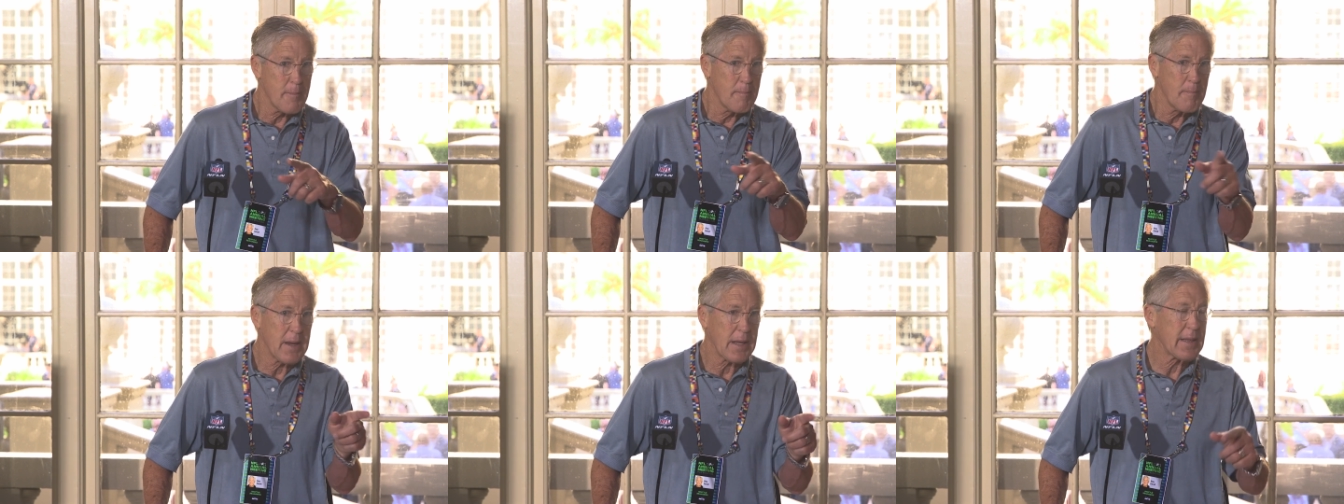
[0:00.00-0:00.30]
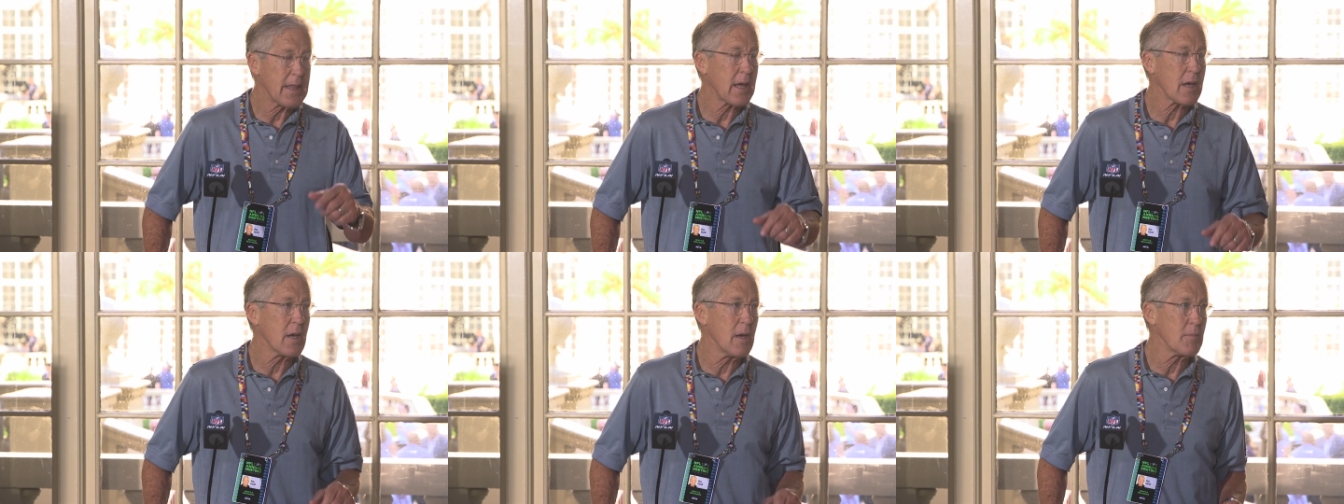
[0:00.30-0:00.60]

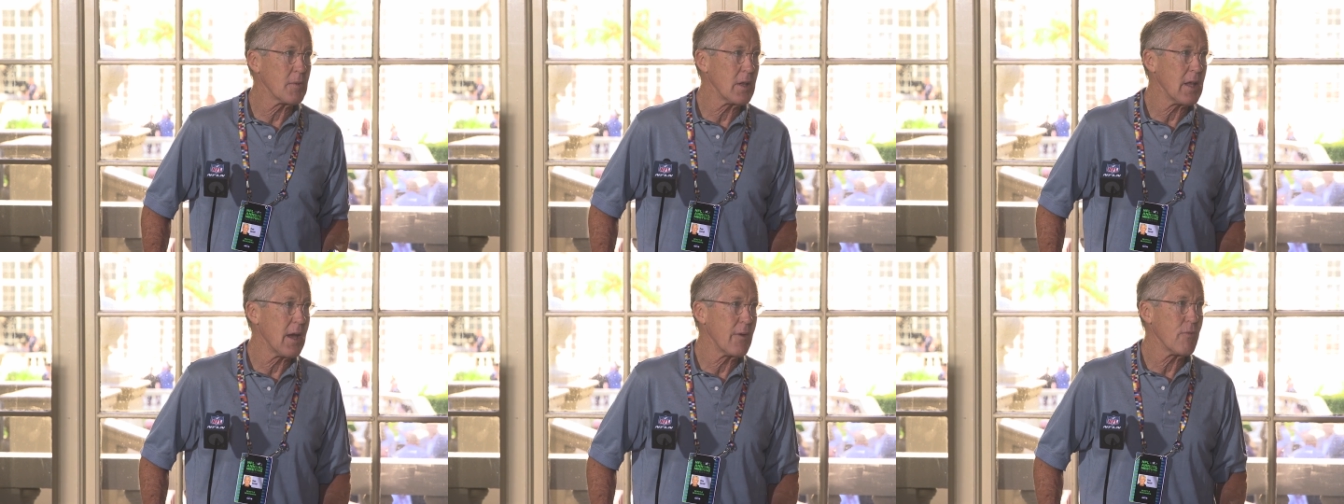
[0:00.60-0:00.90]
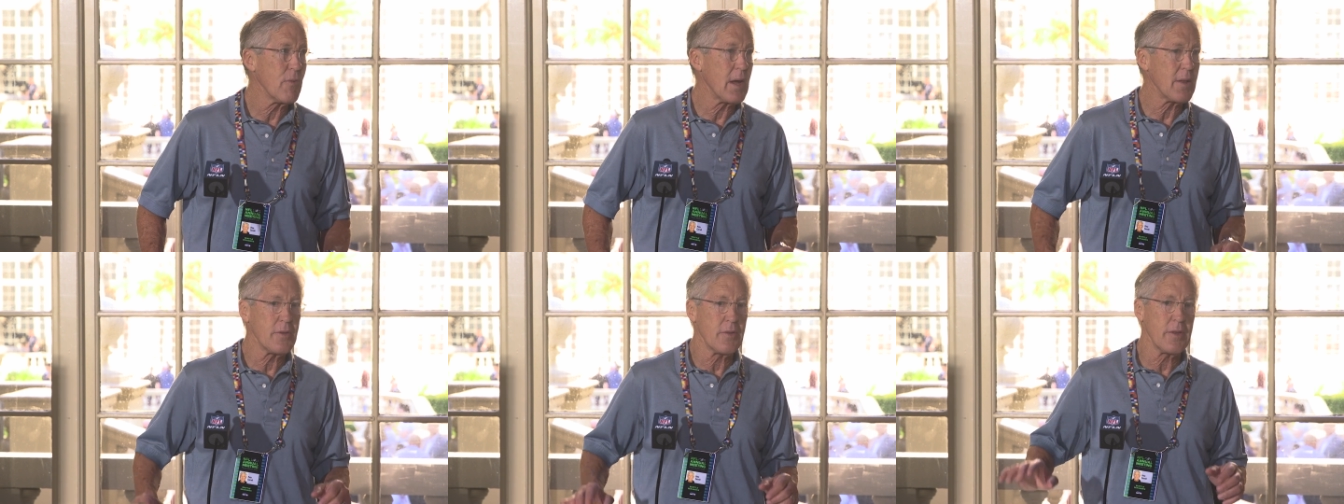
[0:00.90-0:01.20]
make that come to life
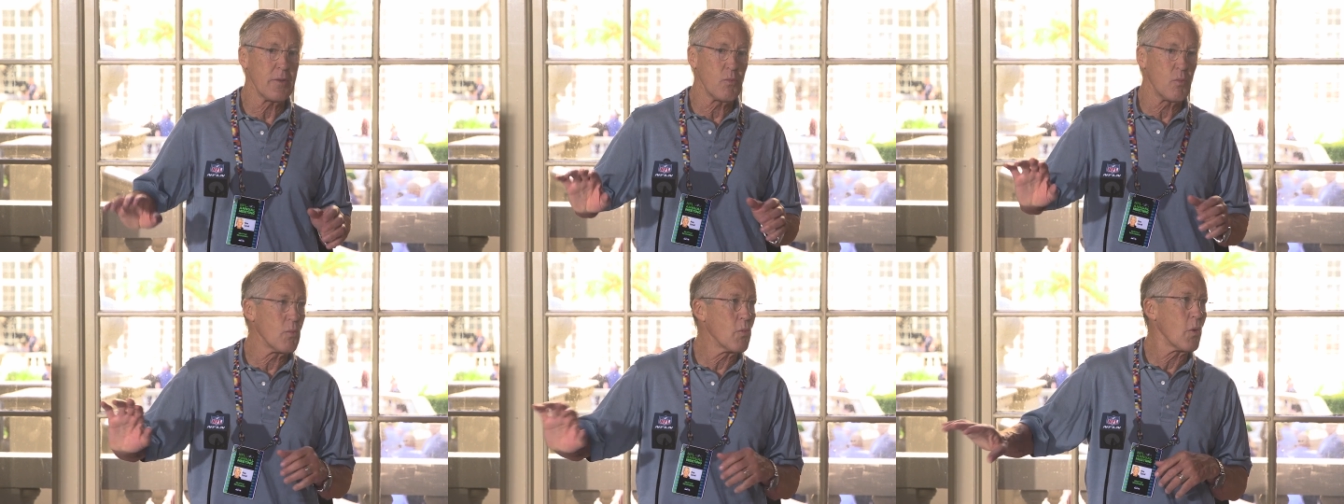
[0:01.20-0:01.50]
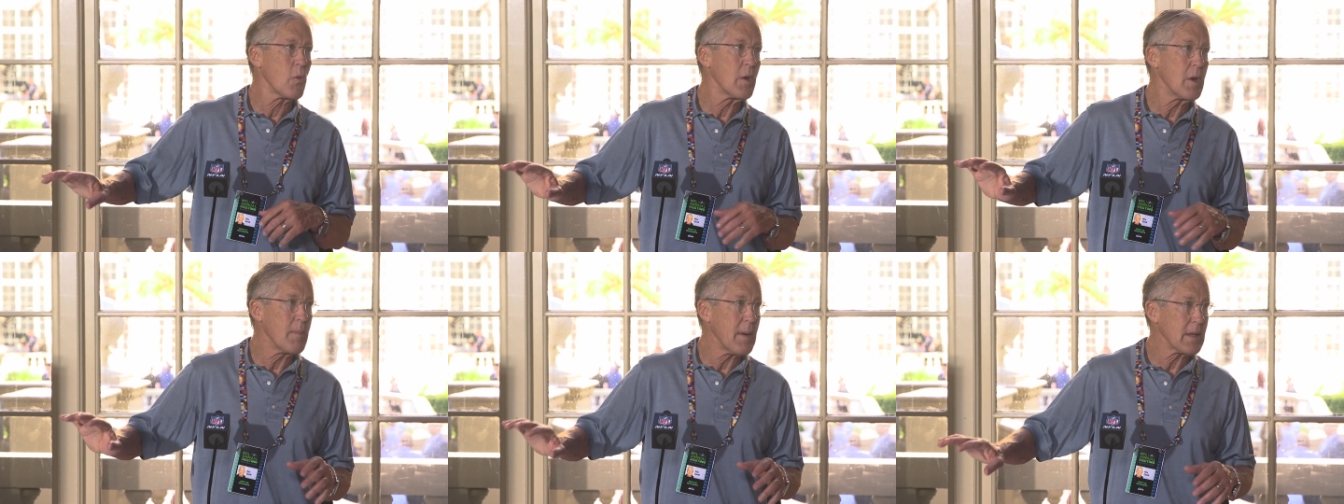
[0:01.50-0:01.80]
rather than
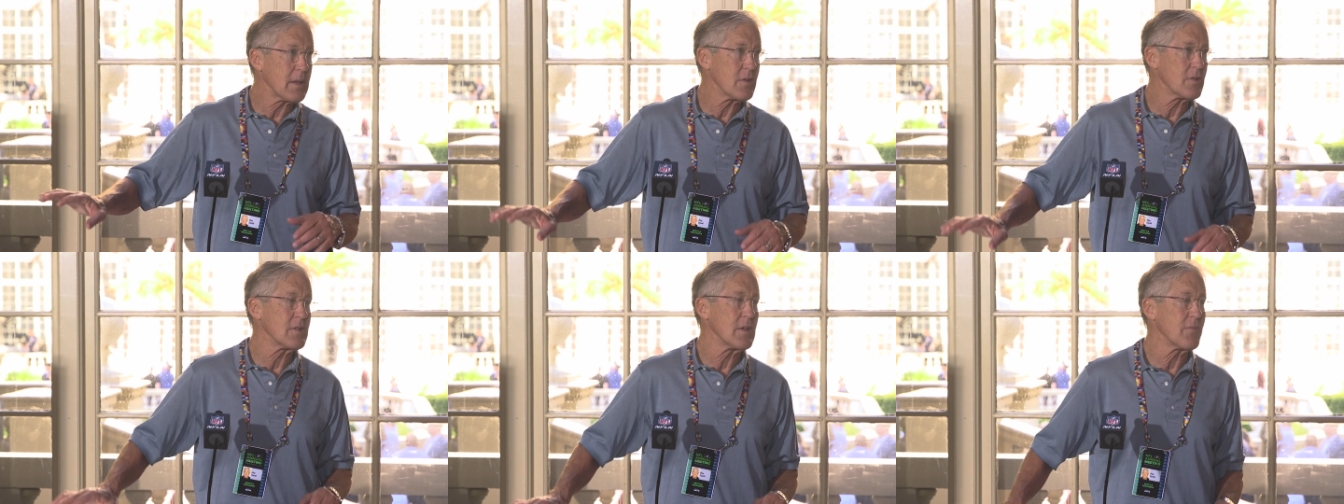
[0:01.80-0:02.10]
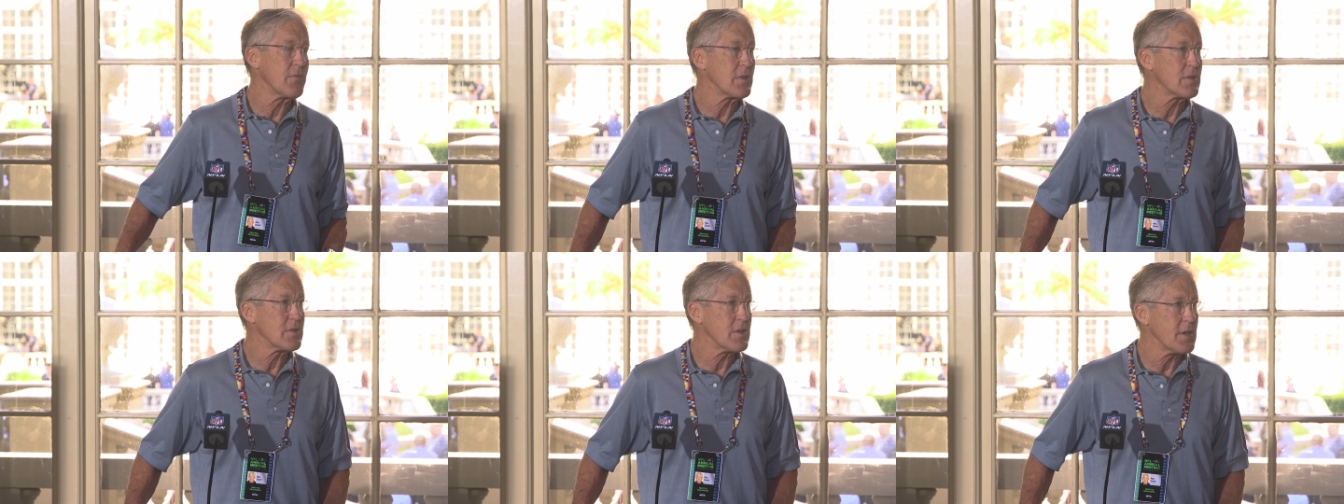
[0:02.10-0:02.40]
worry about the
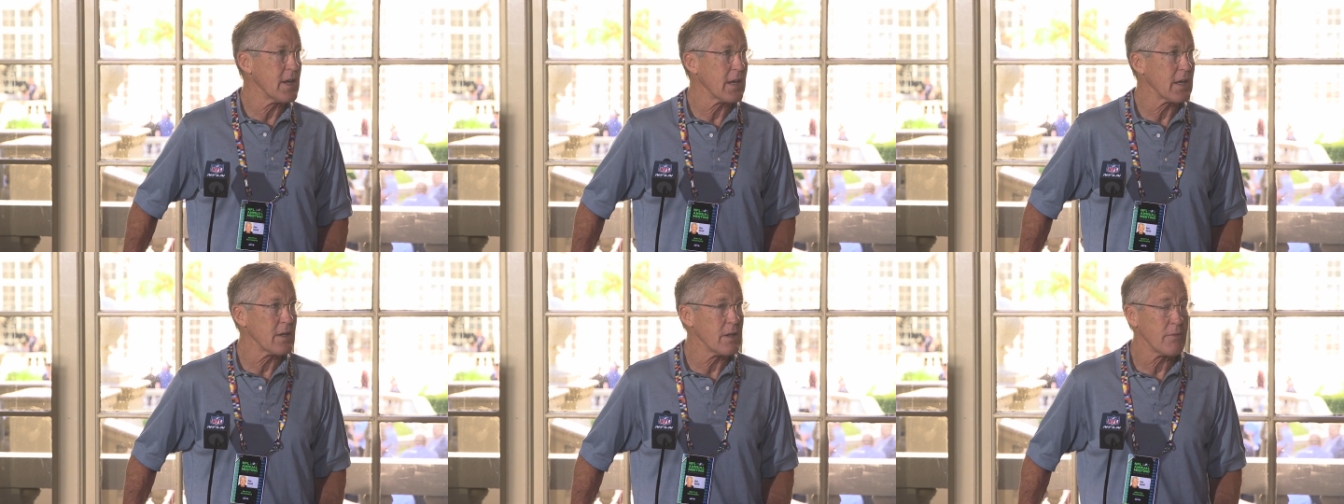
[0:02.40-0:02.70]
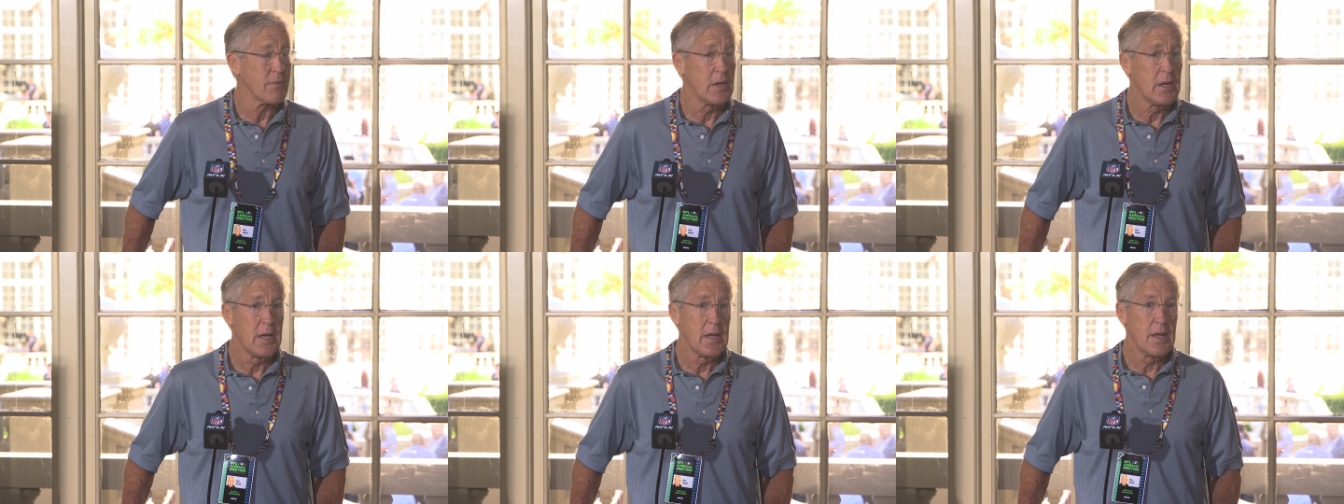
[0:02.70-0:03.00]
stuff that's the negative.